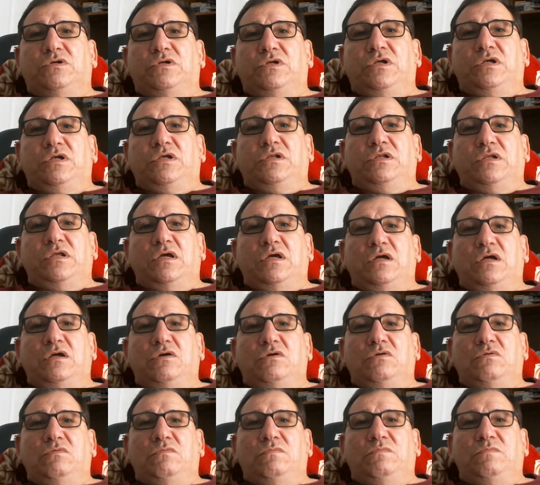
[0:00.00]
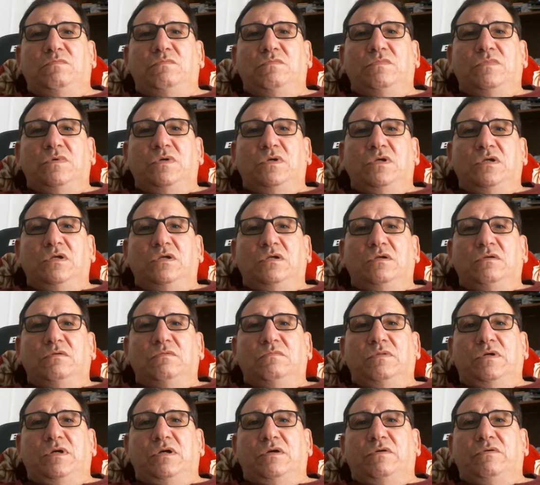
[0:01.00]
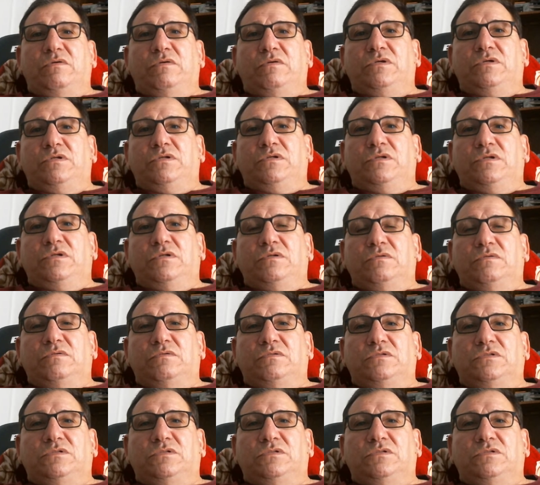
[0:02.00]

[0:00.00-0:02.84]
and now Baron.